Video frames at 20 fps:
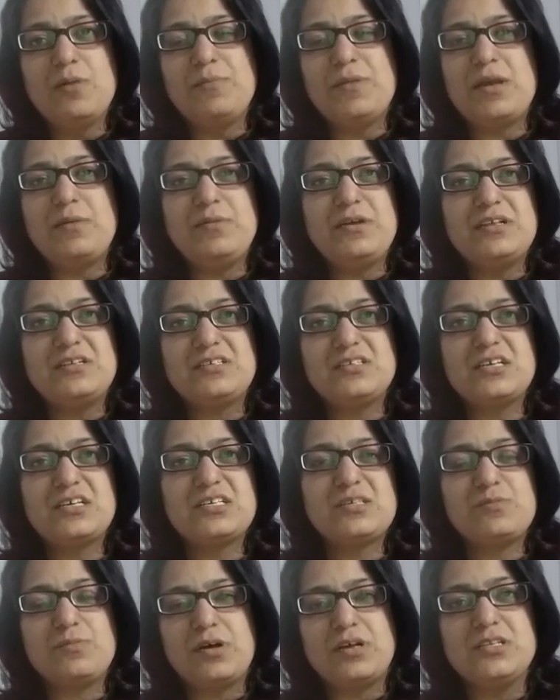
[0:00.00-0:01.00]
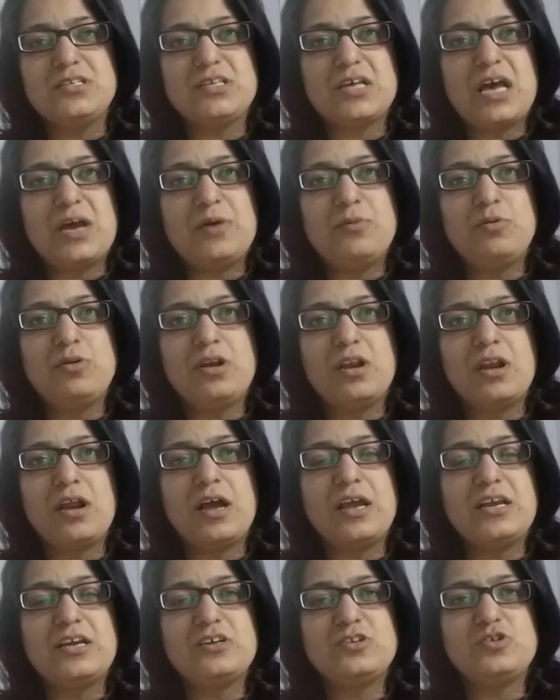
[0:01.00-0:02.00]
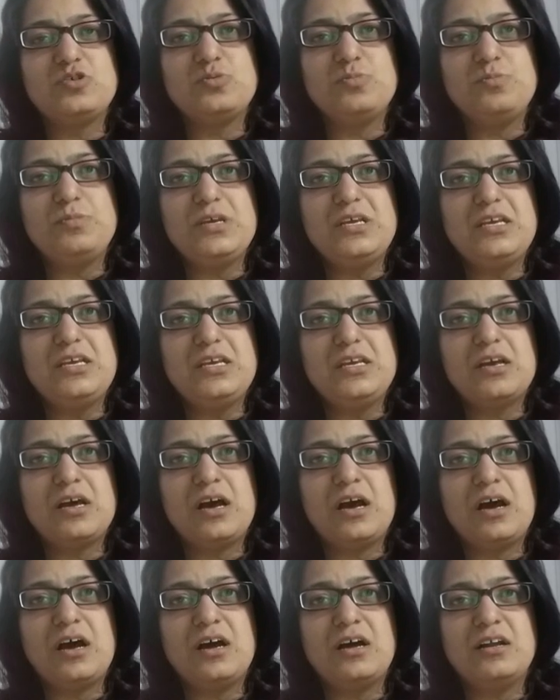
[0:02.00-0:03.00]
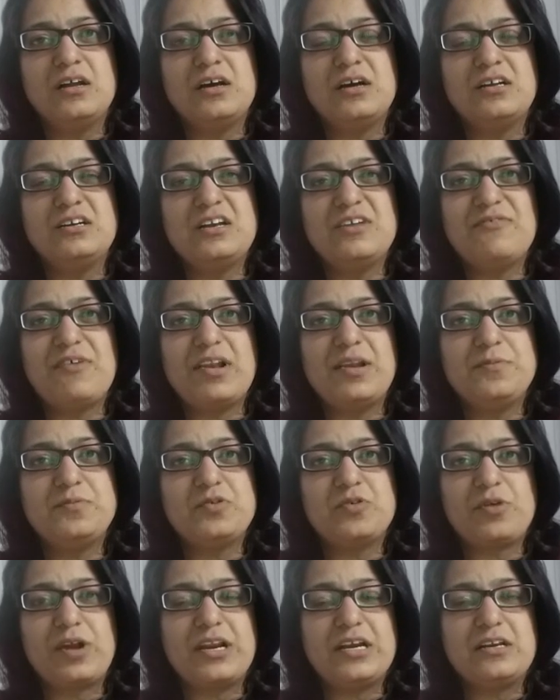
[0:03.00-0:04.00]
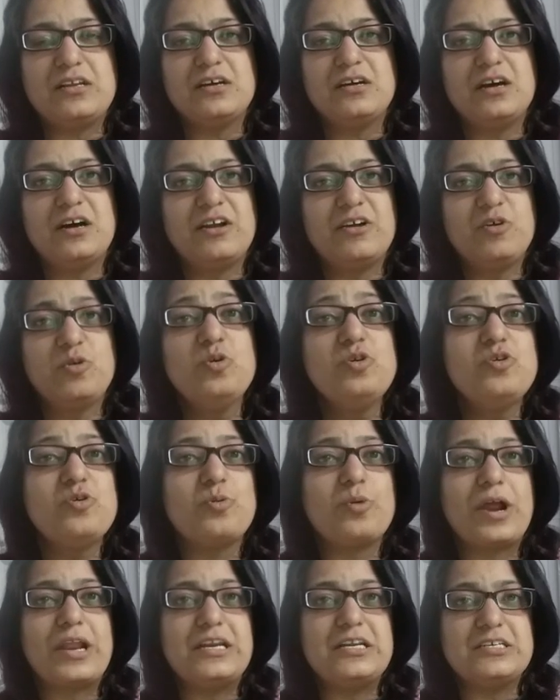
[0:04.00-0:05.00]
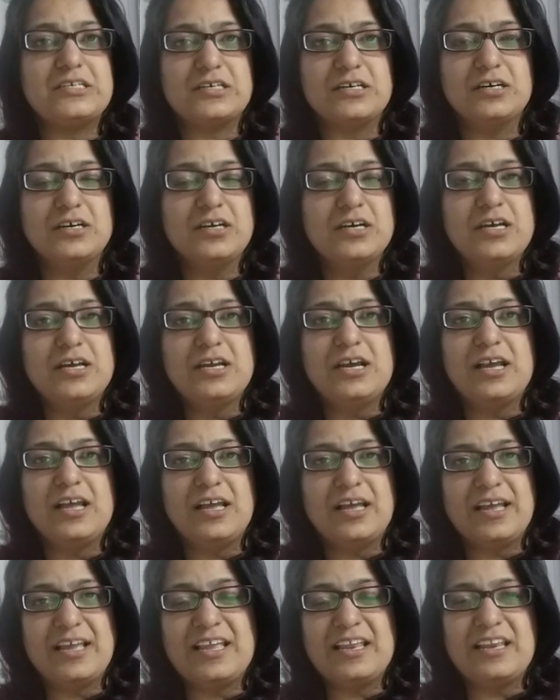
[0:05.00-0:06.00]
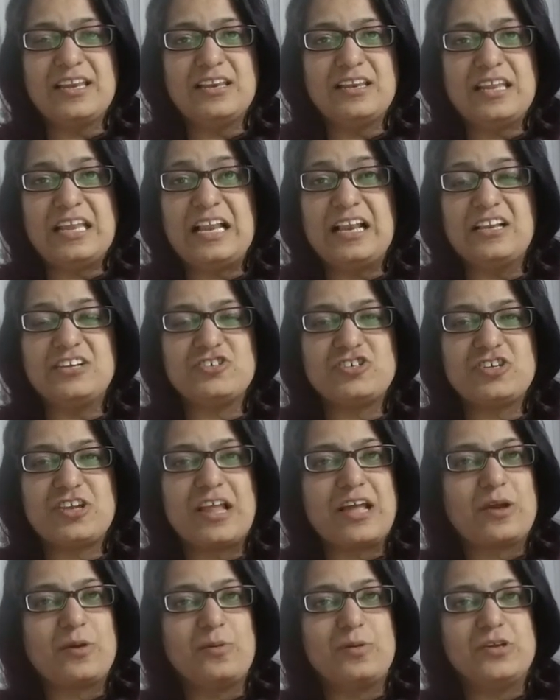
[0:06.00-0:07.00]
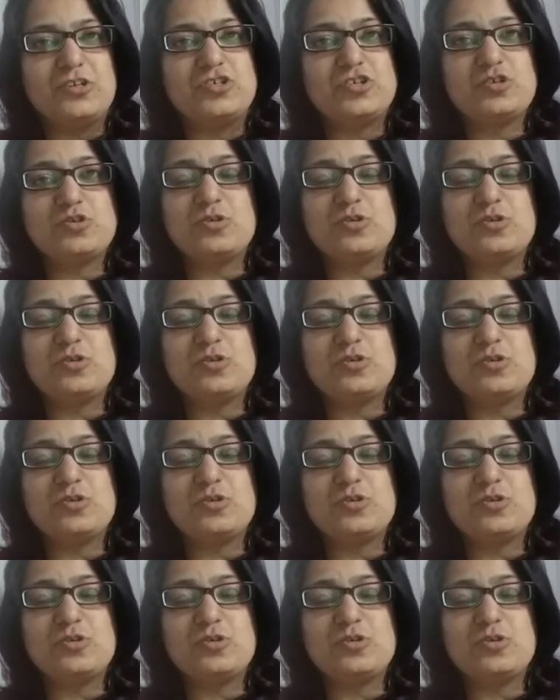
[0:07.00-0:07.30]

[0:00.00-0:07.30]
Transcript: maybe in 6 months, I would like to be a developed writer, a good writer in English language.